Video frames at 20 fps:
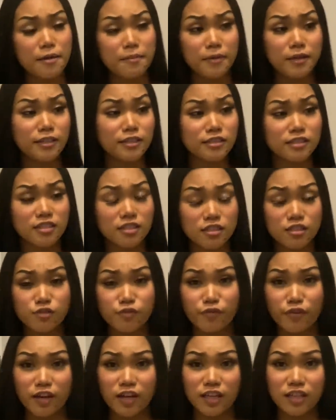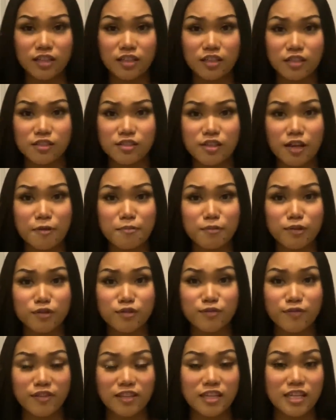but that's fine because I'm
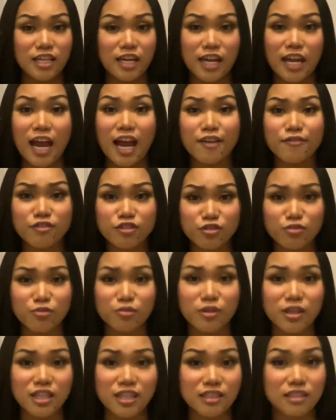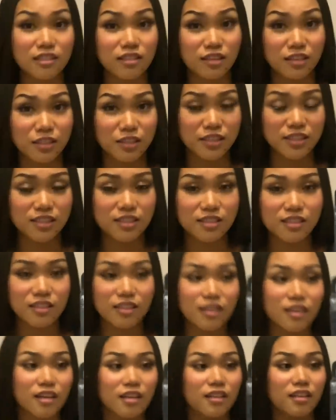breastfeeding. I have to eat a lot,
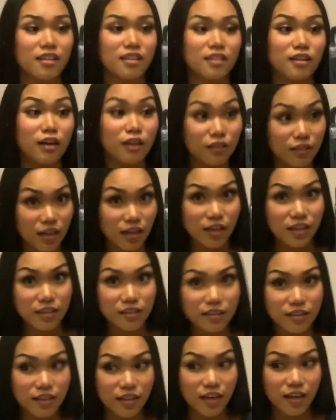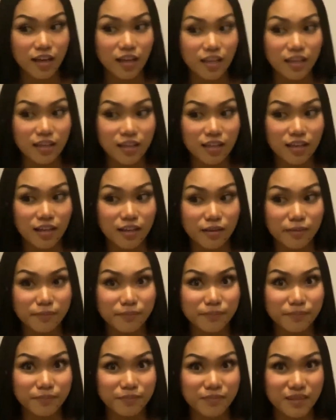like a lot, and
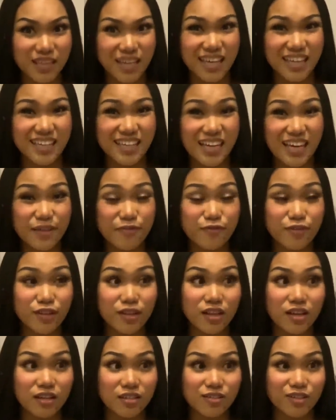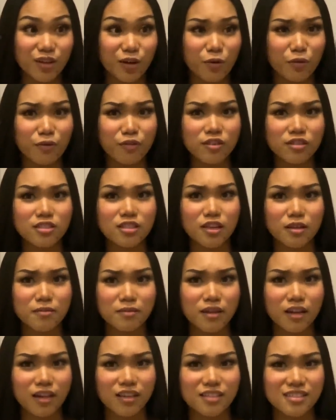I feel hungry all the time,
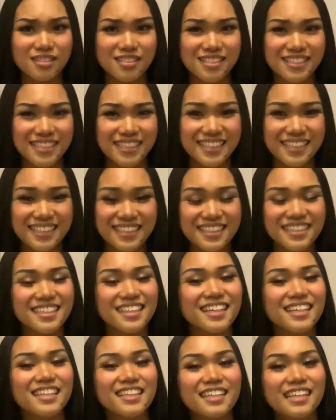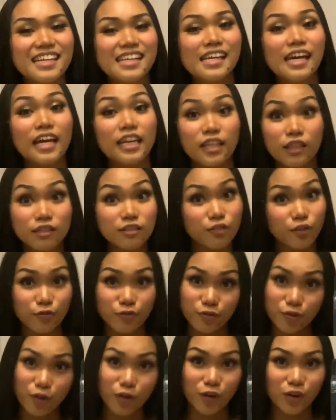guys. And this,
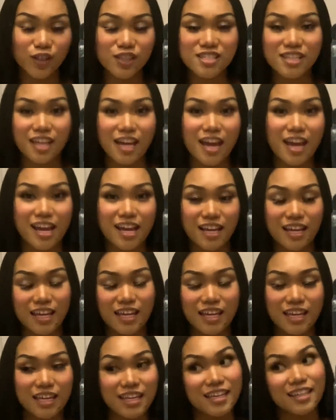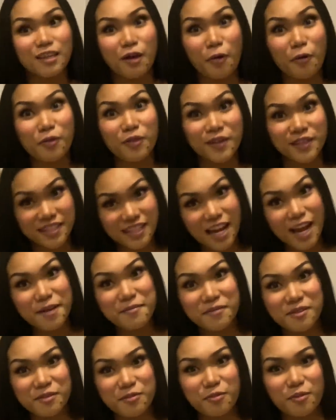of course, I eat all the
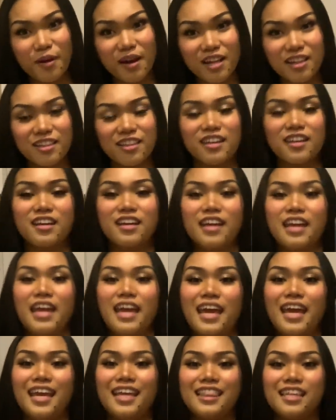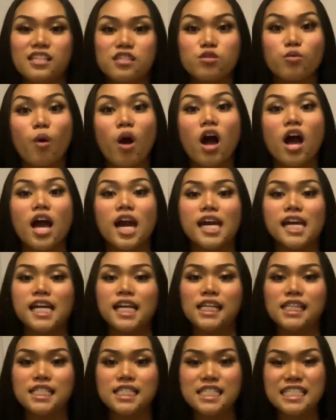time as well, and that's
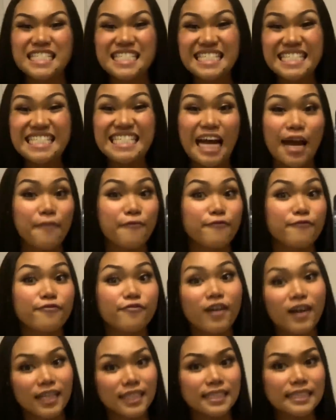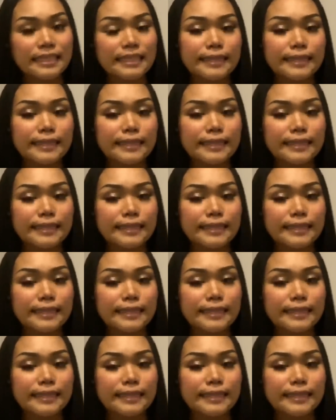why I'm fat,